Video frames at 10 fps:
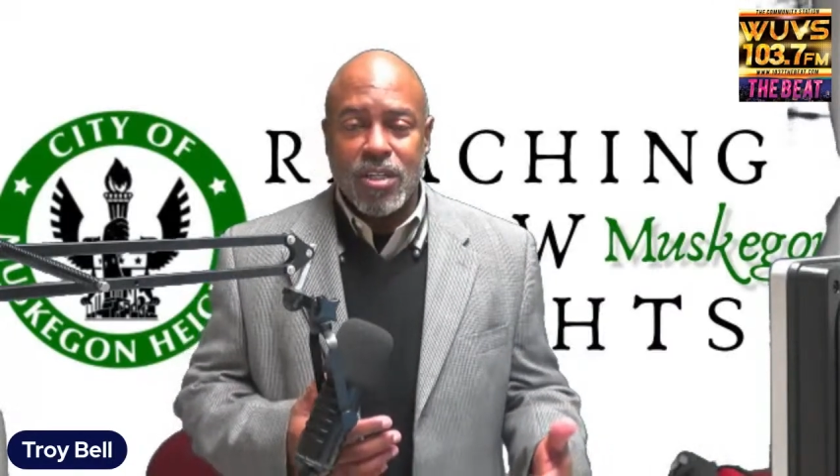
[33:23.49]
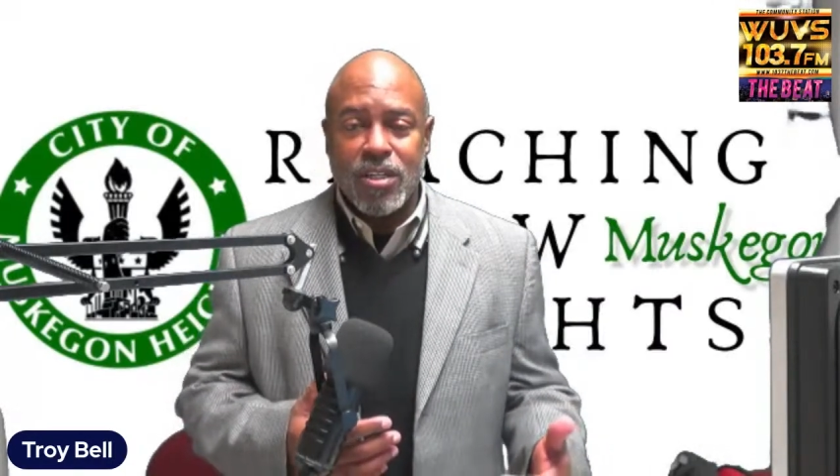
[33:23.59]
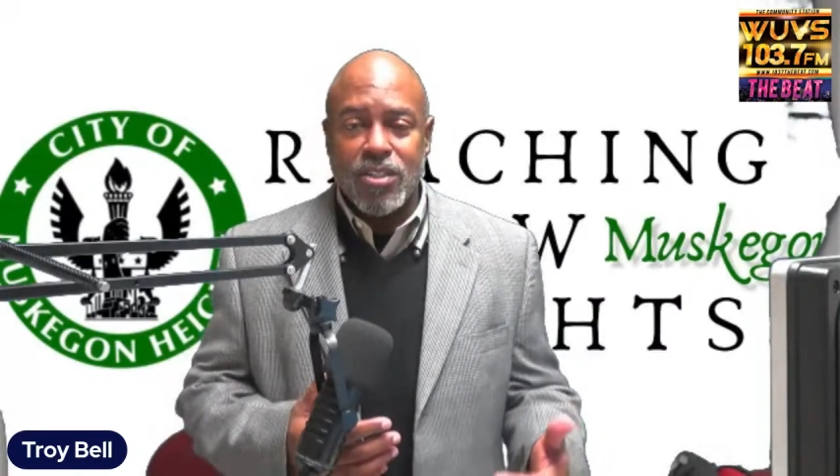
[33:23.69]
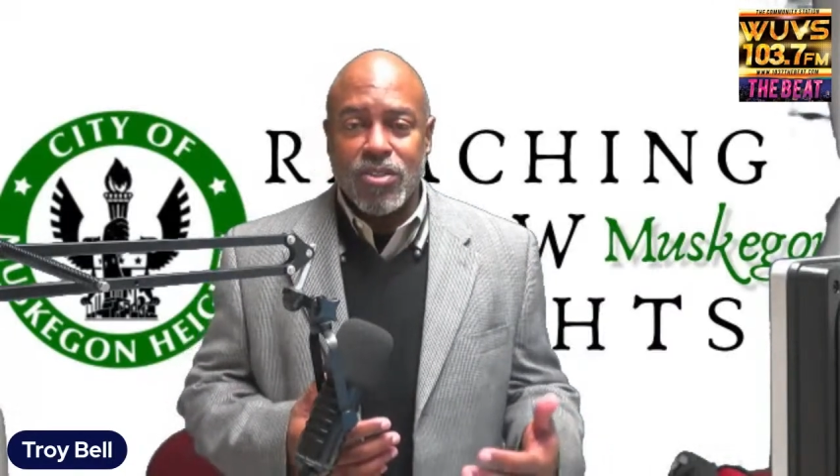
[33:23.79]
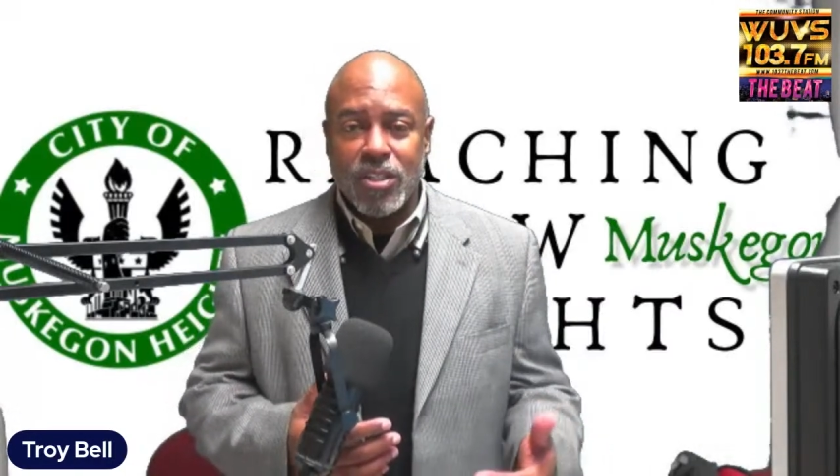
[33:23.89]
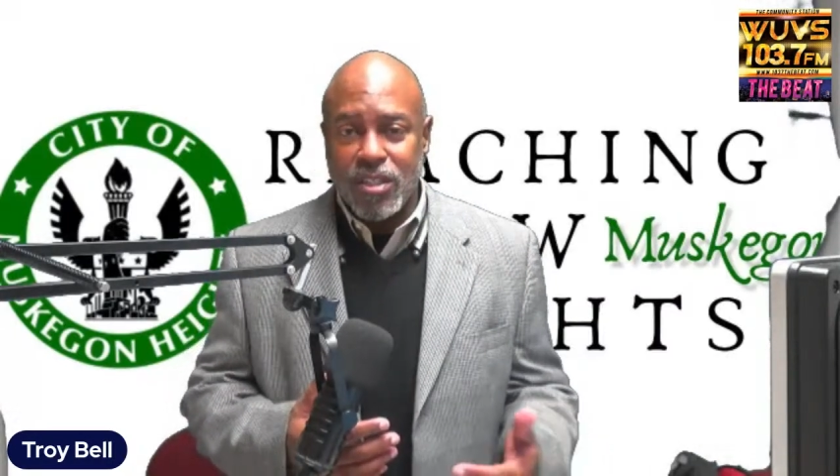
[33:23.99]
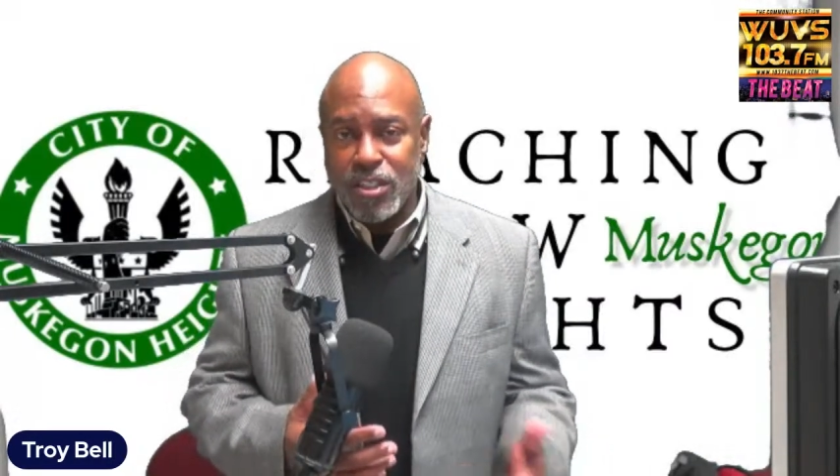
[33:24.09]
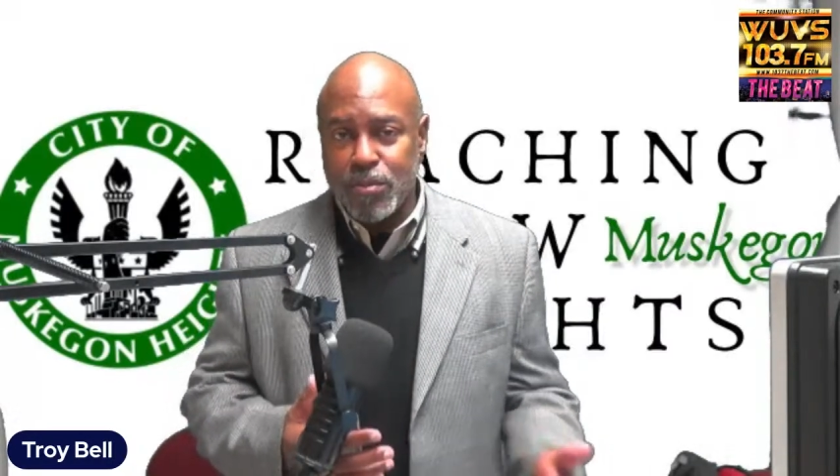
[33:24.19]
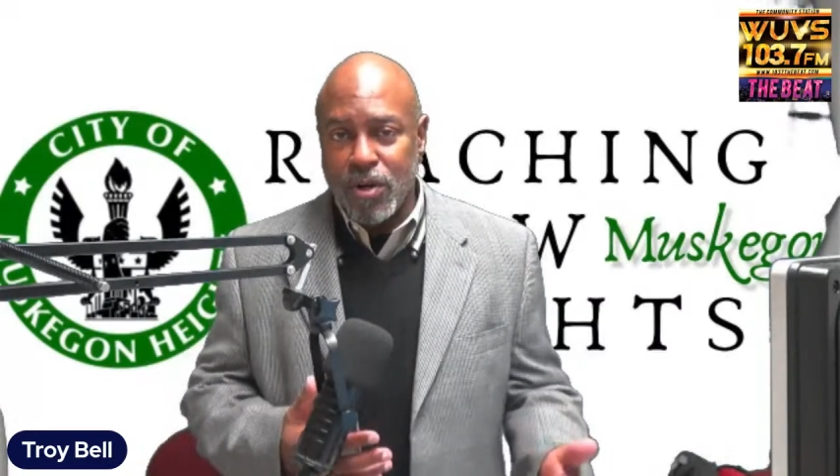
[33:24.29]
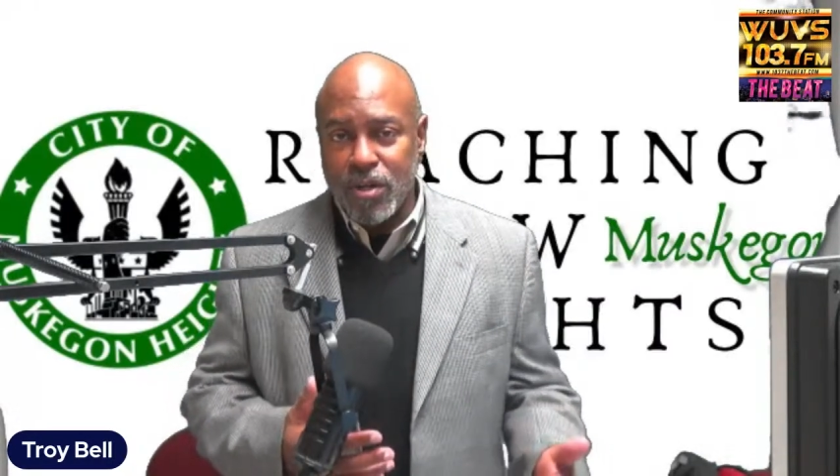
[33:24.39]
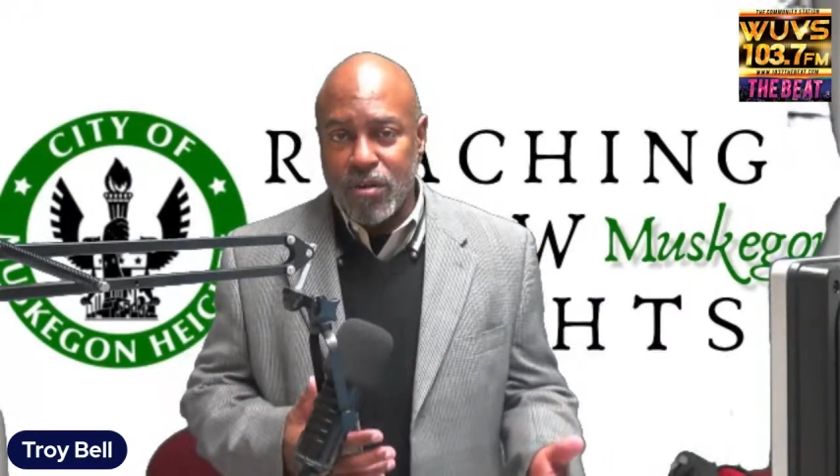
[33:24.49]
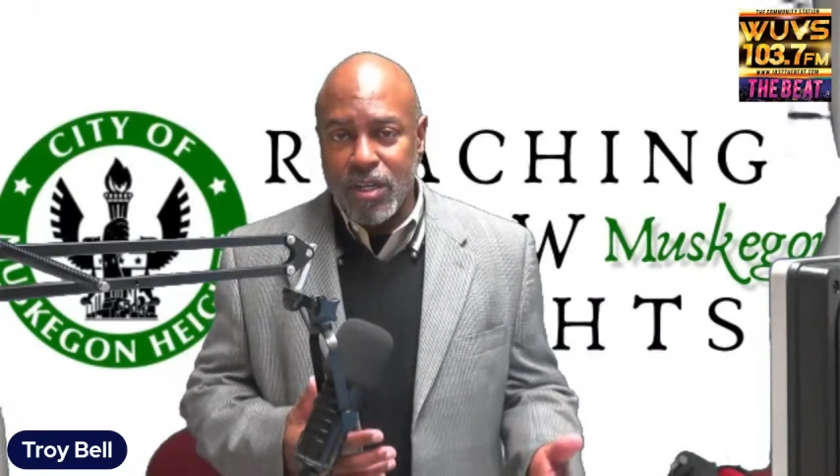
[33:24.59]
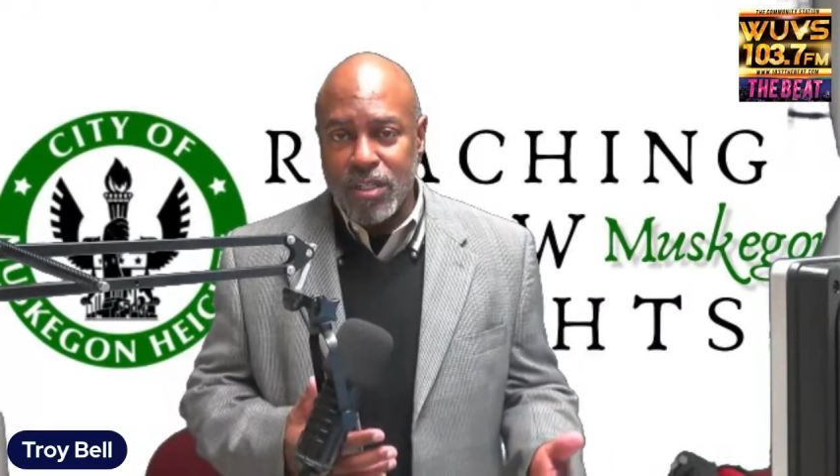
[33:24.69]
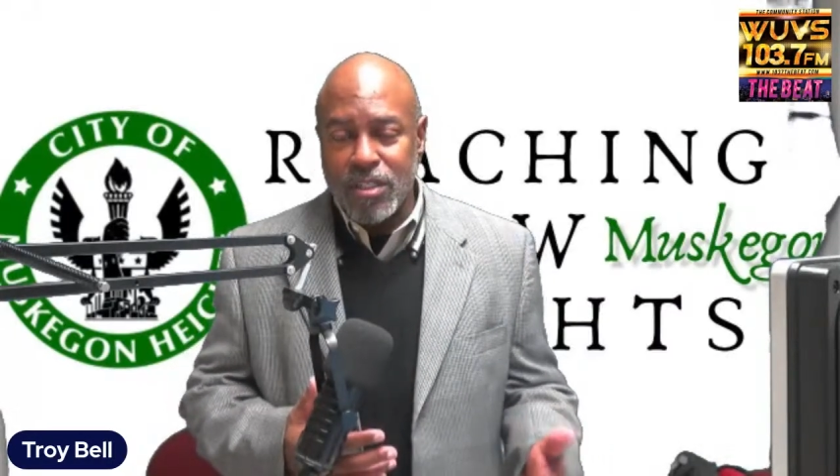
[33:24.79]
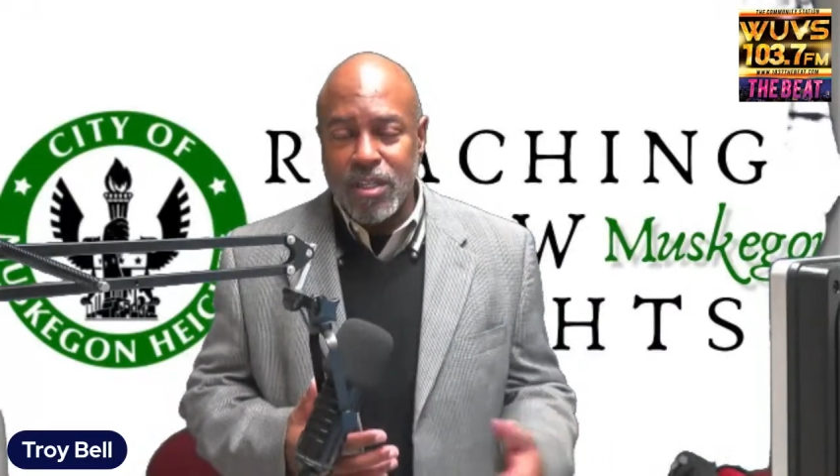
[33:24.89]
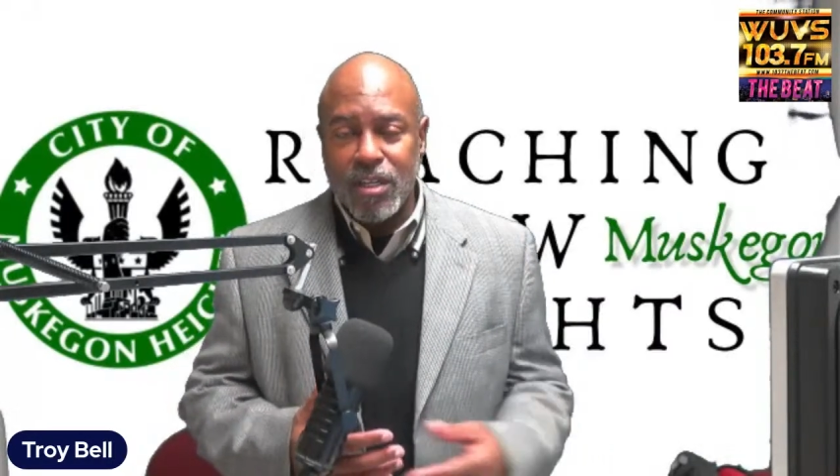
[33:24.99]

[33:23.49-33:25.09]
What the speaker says: using the Spark grants.